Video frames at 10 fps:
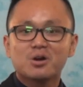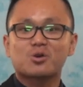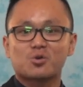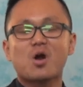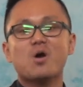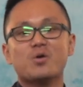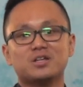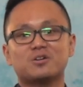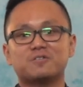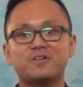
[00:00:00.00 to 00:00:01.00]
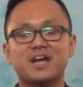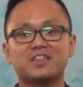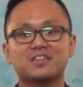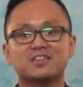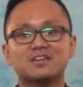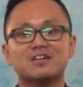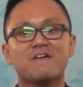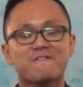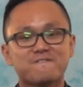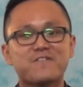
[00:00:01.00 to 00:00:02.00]
Grow in your faith.
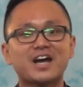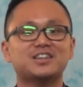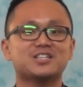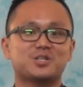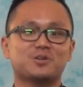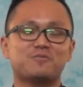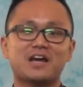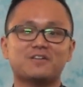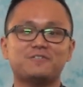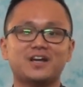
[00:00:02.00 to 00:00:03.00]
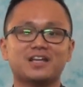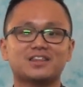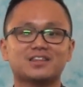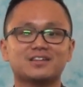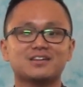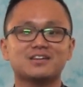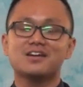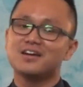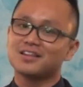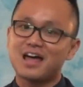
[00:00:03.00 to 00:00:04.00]
Fight this good fight of faith.
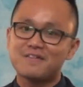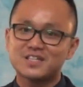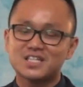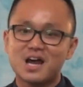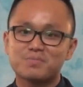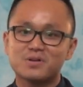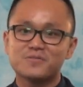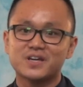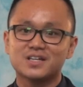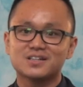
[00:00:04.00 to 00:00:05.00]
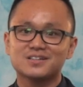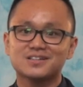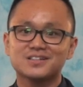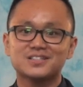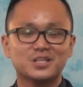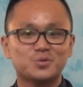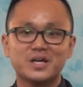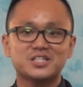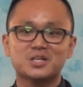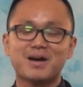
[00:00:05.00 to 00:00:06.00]
Life is not perfect.
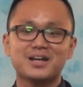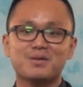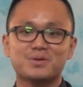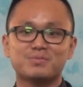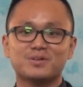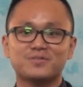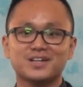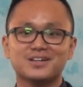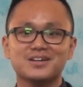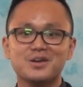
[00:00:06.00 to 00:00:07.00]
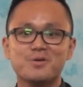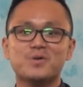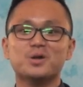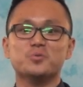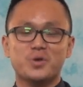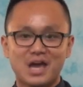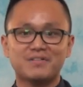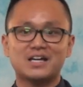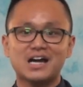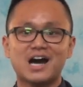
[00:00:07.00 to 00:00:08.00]
Situation might not be perfect, but we have
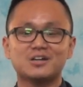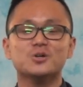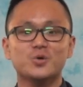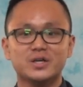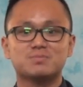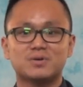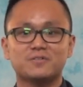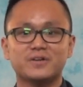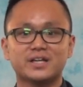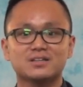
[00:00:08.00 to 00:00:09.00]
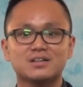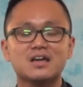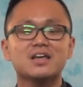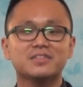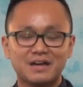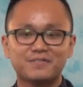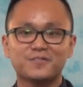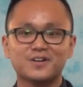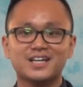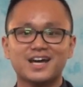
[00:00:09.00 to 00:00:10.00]
a God who is perfect. Never
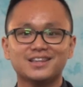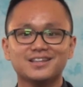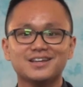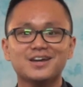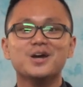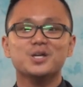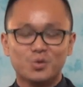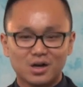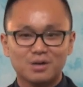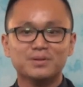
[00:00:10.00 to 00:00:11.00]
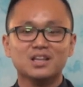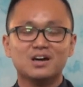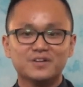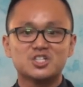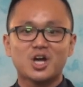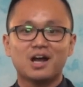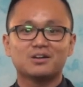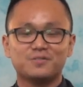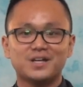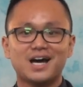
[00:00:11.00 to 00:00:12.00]
forget, you are a beloved child
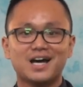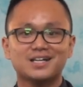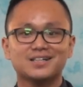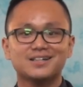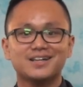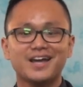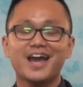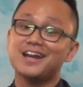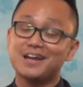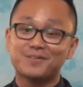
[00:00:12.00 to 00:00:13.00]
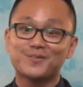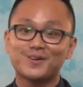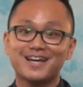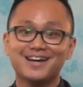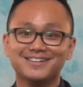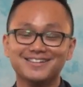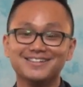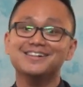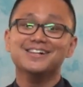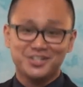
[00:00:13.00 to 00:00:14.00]
of God. And never forget,
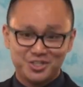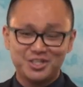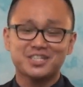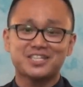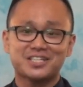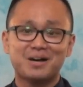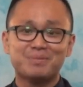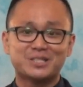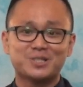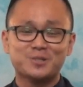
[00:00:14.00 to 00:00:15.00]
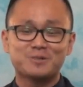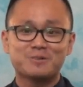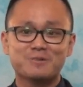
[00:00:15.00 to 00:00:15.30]
Jesus is coming soon.